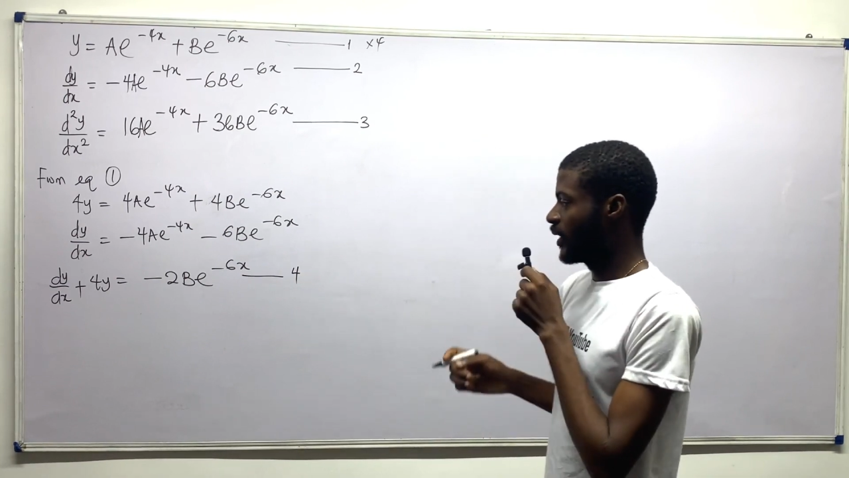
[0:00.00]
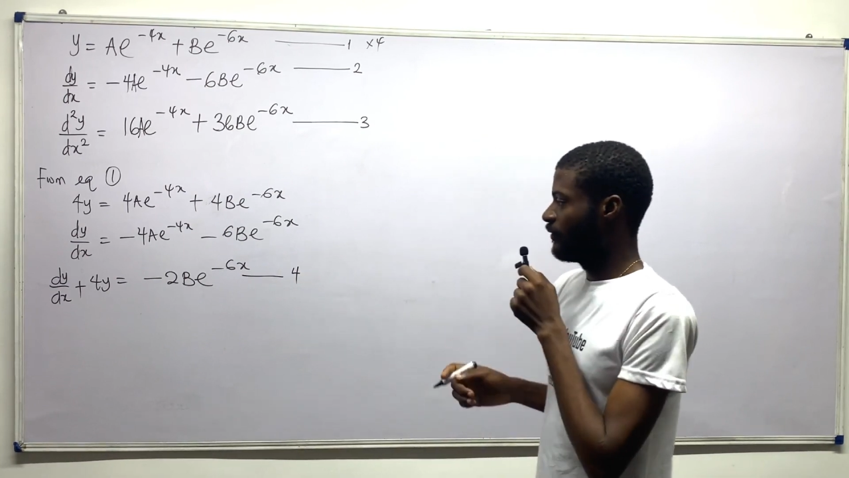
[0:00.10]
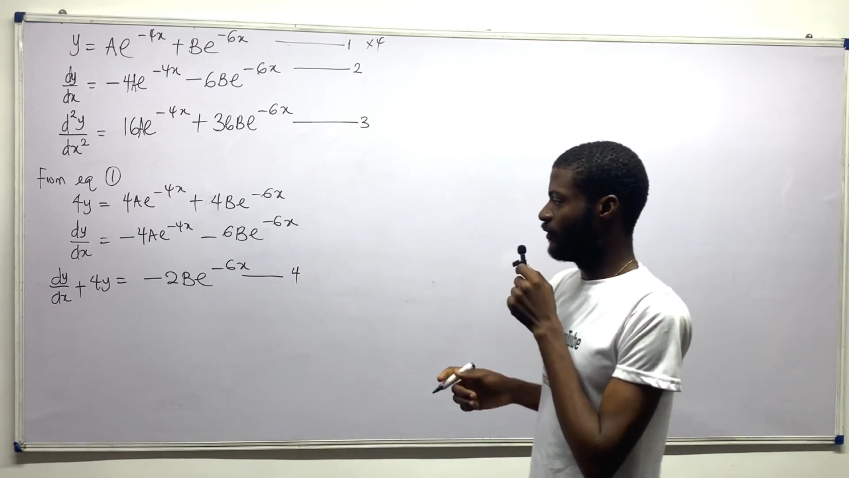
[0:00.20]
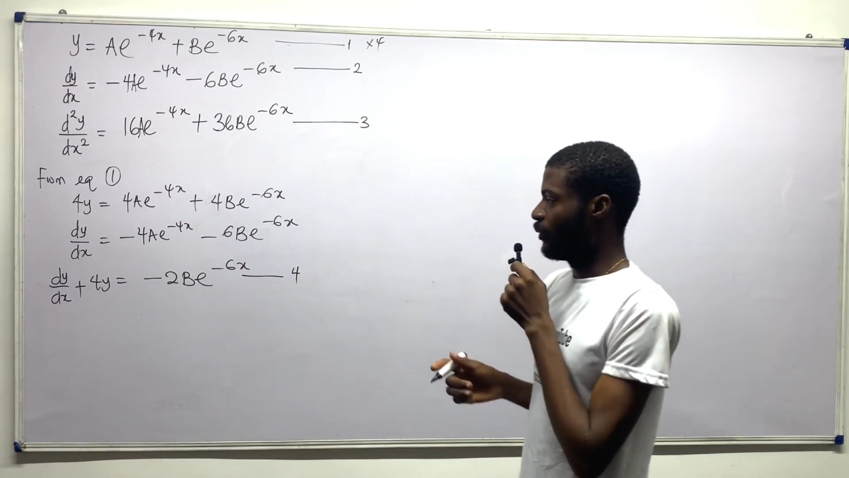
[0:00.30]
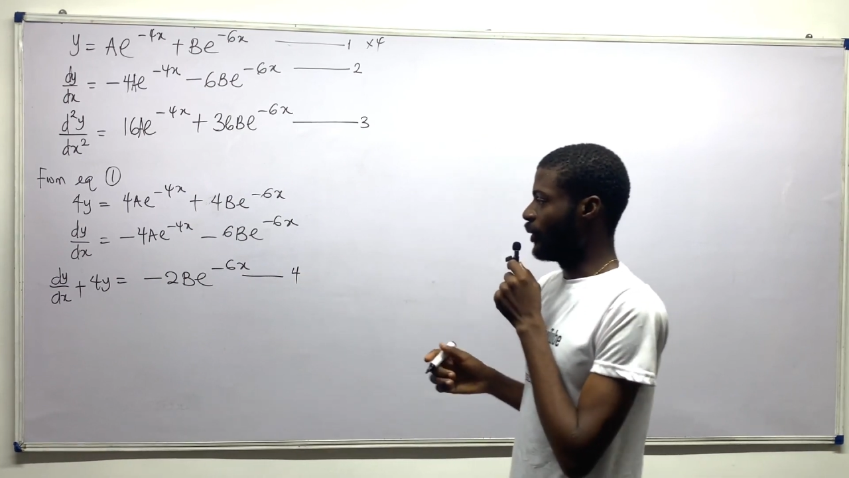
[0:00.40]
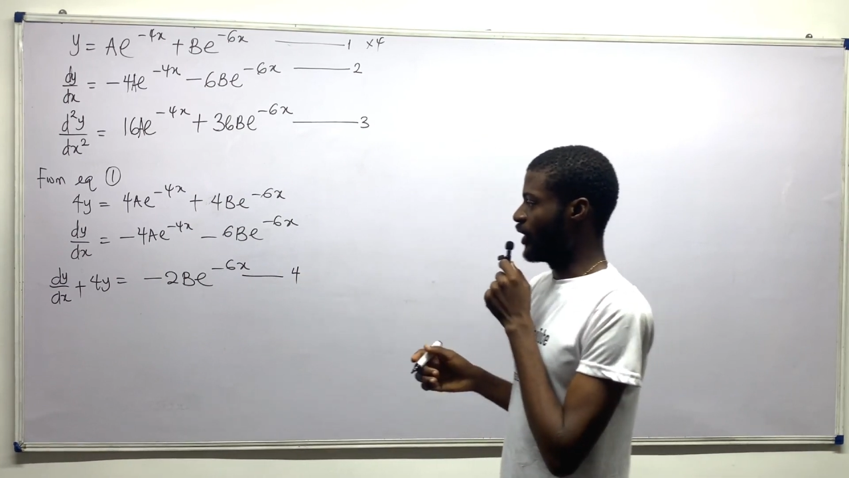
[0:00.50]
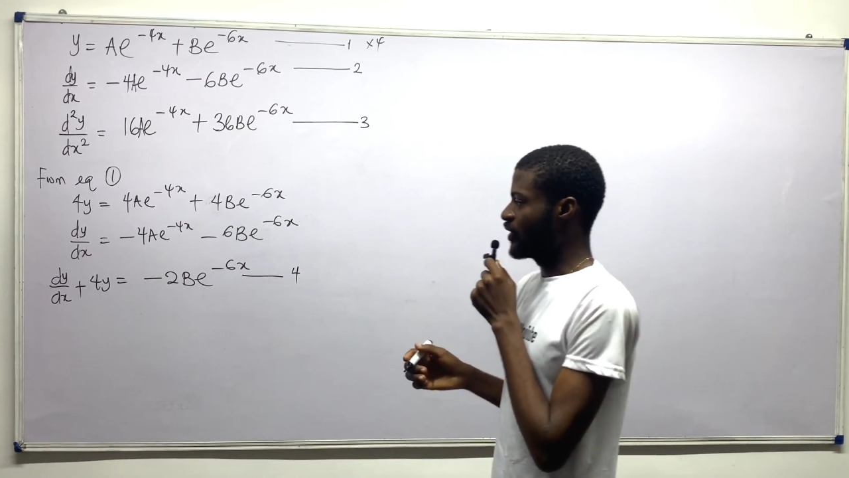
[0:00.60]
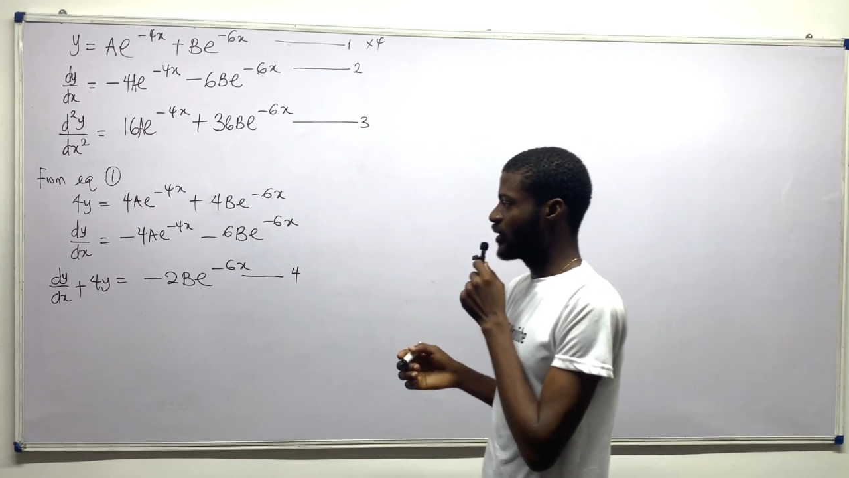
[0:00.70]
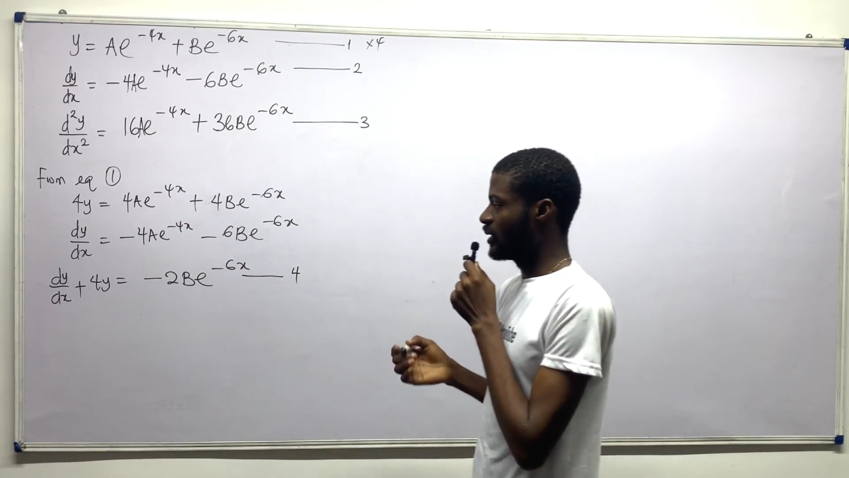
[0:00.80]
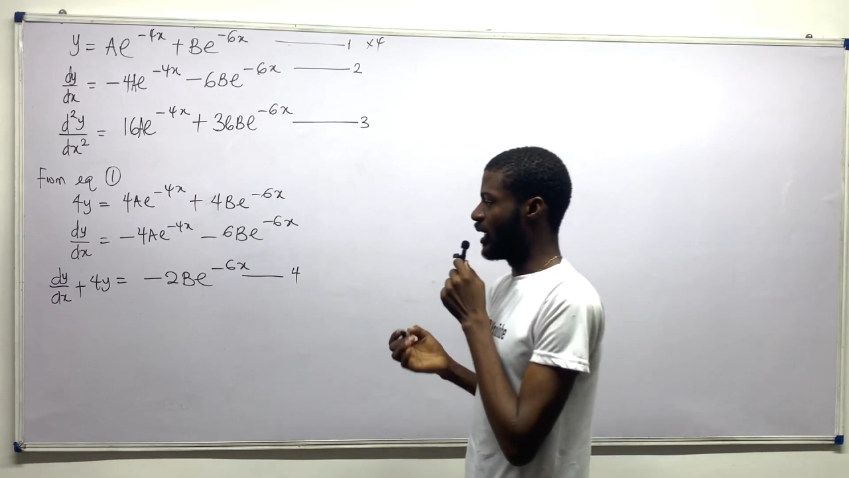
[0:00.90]
If you
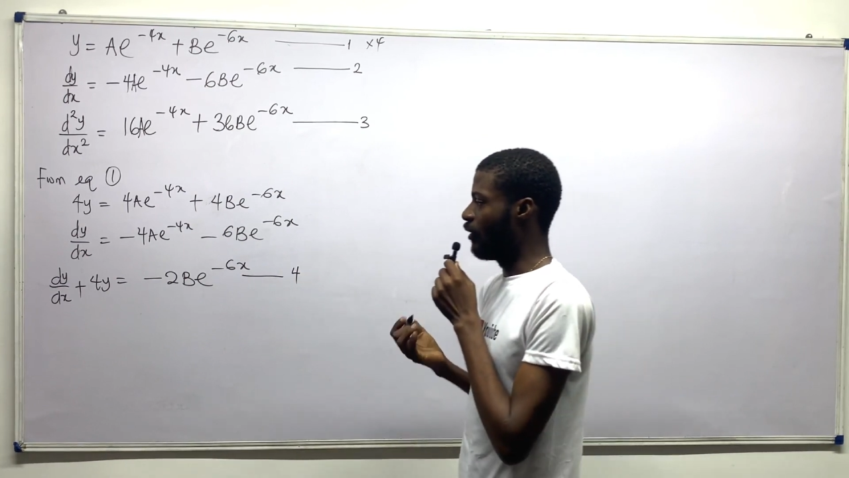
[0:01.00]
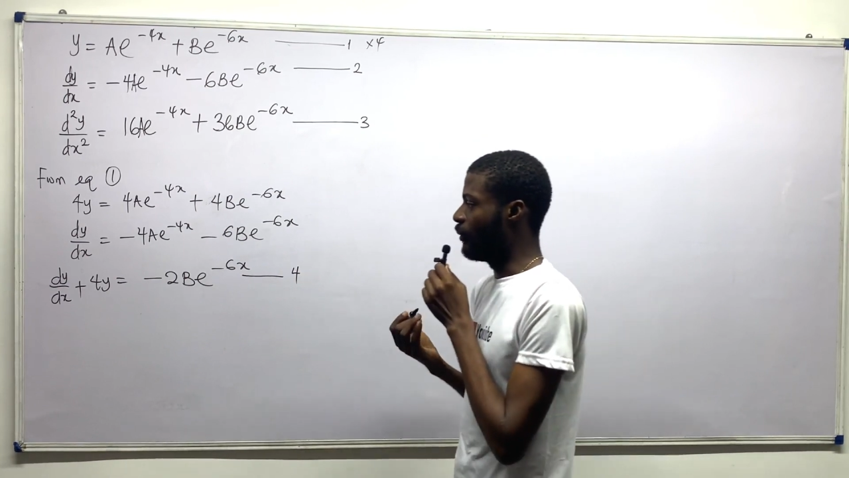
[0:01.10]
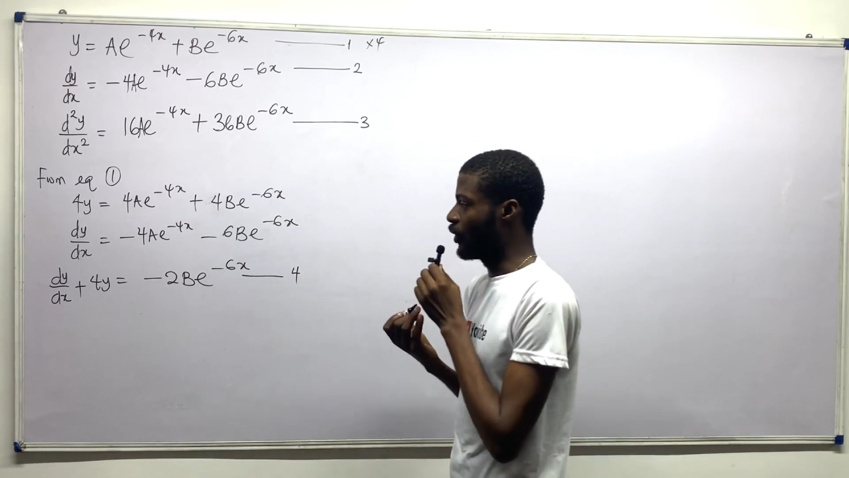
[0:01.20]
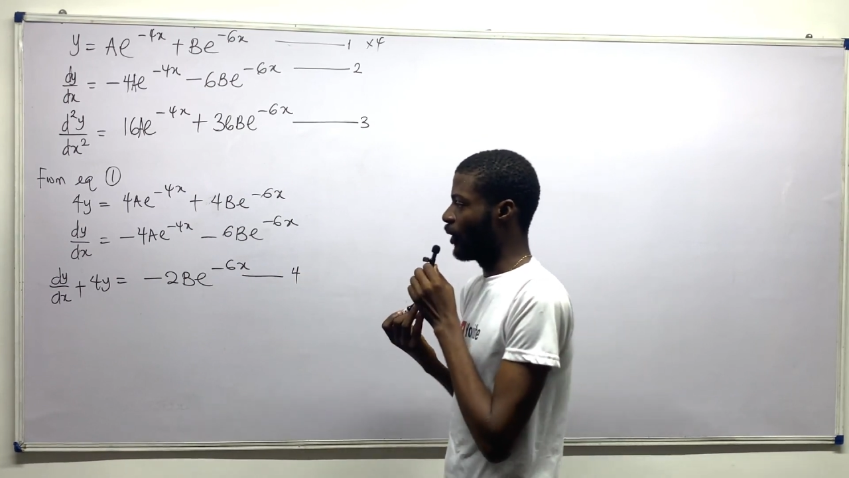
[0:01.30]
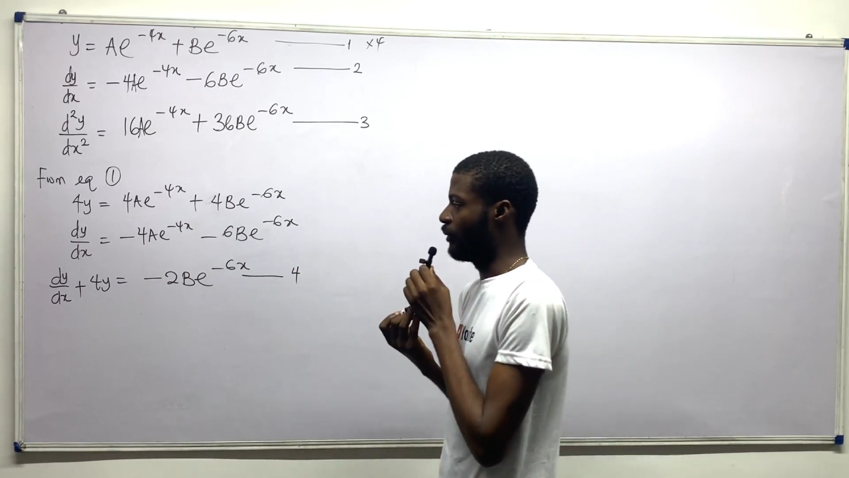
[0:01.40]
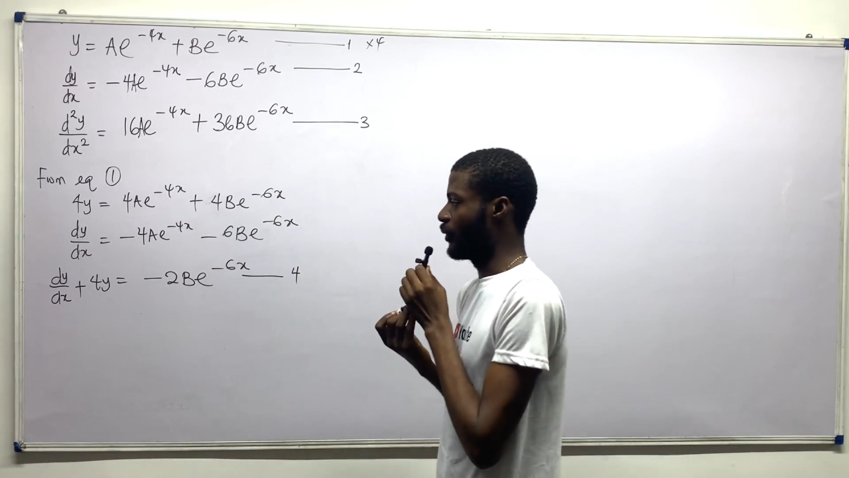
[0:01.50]
wish, that will become